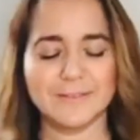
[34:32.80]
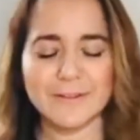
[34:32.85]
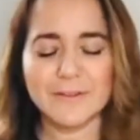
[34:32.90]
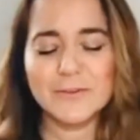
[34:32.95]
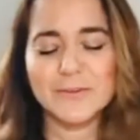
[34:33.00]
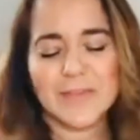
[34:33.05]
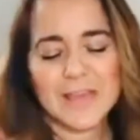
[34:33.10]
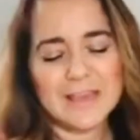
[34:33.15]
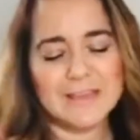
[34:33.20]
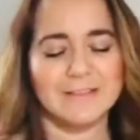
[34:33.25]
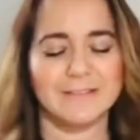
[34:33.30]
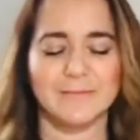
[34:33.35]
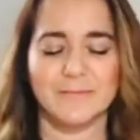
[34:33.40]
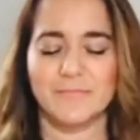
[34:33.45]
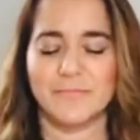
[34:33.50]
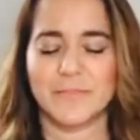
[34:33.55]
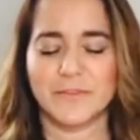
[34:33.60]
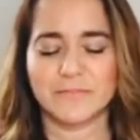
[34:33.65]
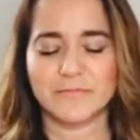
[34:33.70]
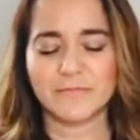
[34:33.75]
Okay,
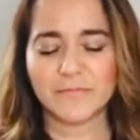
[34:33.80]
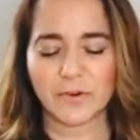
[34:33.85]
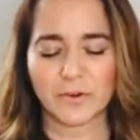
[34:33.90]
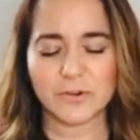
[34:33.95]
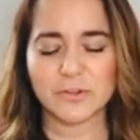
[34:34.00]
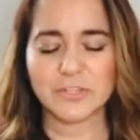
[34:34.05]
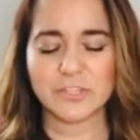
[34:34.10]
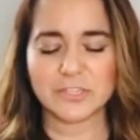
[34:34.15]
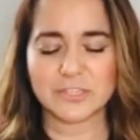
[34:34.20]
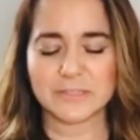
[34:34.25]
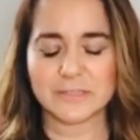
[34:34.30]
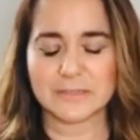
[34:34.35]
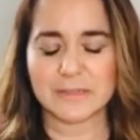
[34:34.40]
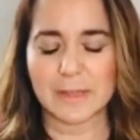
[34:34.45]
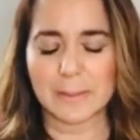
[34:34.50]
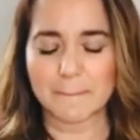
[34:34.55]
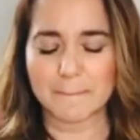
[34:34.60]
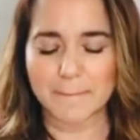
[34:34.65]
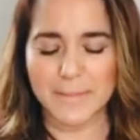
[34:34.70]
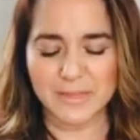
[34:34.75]
the first
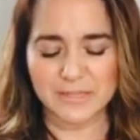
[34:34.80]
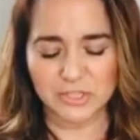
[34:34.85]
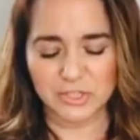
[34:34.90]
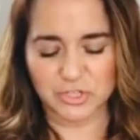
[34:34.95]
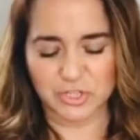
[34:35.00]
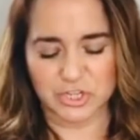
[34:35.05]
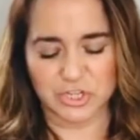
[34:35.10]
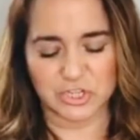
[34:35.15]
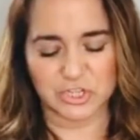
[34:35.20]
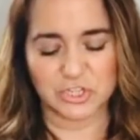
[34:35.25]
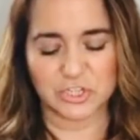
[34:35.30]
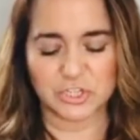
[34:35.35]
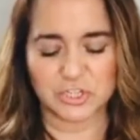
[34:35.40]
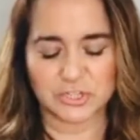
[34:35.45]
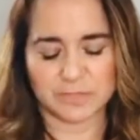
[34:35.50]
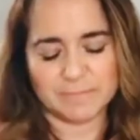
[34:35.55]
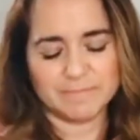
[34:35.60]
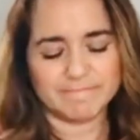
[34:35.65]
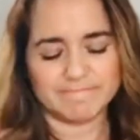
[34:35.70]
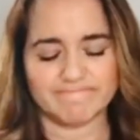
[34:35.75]
message
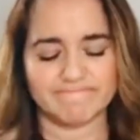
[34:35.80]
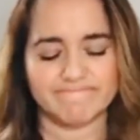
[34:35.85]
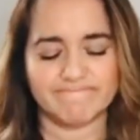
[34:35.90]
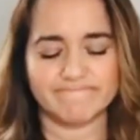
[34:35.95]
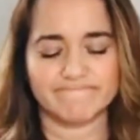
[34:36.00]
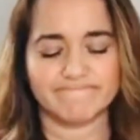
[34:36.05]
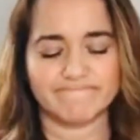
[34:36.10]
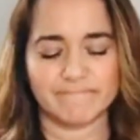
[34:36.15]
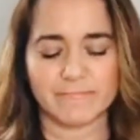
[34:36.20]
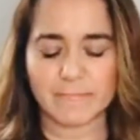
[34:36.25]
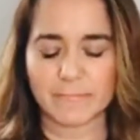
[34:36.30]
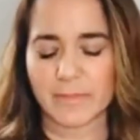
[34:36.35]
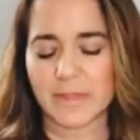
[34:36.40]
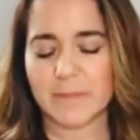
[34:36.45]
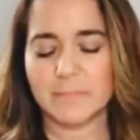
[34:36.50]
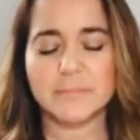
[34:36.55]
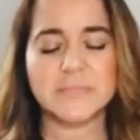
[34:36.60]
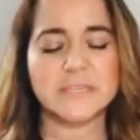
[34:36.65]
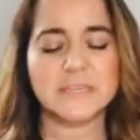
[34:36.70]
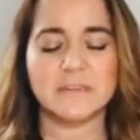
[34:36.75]

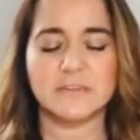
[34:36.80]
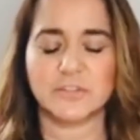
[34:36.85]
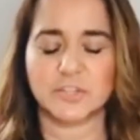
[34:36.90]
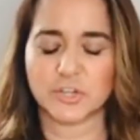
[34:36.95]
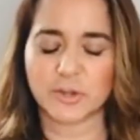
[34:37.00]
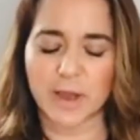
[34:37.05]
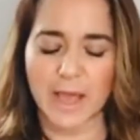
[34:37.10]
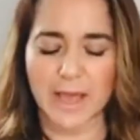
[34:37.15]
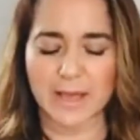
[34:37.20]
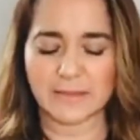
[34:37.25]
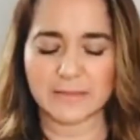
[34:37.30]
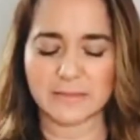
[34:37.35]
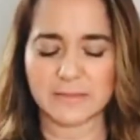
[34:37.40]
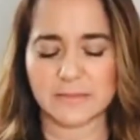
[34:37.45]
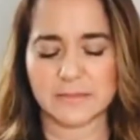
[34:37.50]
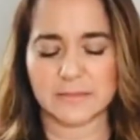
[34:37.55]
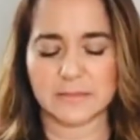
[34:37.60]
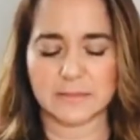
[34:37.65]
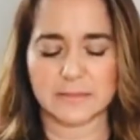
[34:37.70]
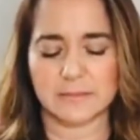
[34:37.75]
I'm seeing
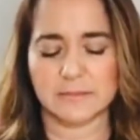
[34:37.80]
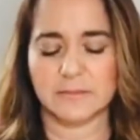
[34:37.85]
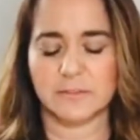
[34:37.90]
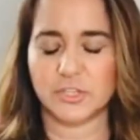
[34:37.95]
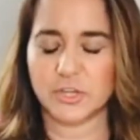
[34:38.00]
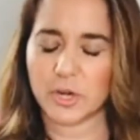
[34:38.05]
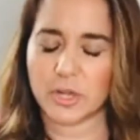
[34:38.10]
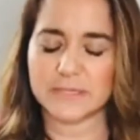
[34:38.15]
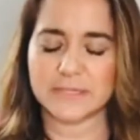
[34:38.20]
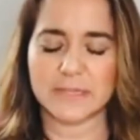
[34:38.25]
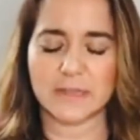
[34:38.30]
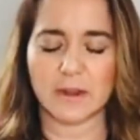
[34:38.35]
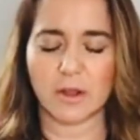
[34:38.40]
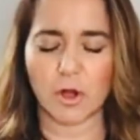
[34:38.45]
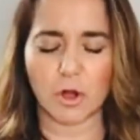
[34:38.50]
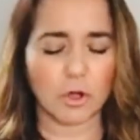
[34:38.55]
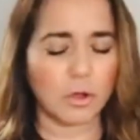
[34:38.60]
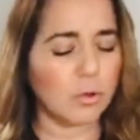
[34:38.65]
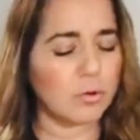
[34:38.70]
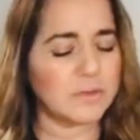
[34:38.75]
trust, trust that
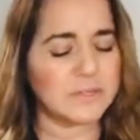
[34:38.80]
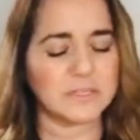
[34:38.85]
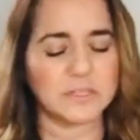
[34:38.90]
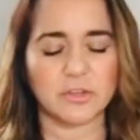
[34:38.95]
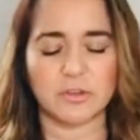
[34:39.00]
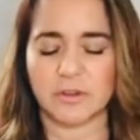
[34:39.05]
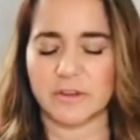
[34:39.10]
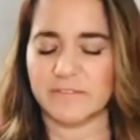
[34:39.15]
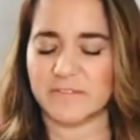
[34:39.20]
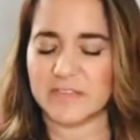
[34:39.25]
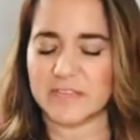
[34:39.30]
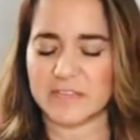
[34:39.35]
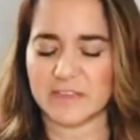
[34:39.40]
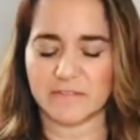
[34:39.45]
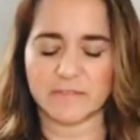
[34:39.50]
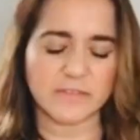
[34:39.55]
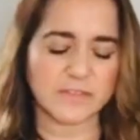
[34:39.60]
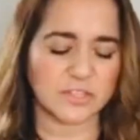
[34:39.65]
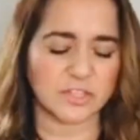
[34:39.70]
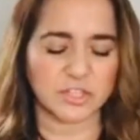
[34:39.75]
all is going to be
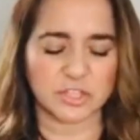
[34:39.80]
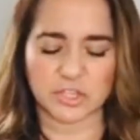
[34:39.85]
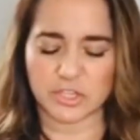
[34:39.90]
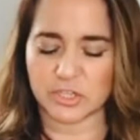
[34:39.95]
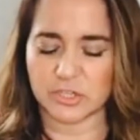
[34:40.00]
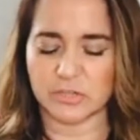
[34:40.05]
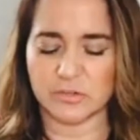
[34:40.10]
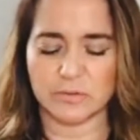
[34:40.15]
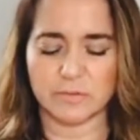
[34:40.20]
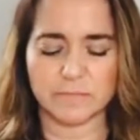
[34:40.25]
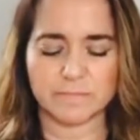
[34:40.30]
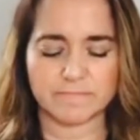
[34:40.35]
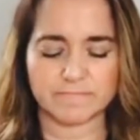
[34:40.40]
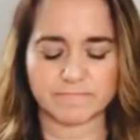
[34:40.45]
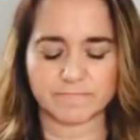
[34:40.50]
given to you.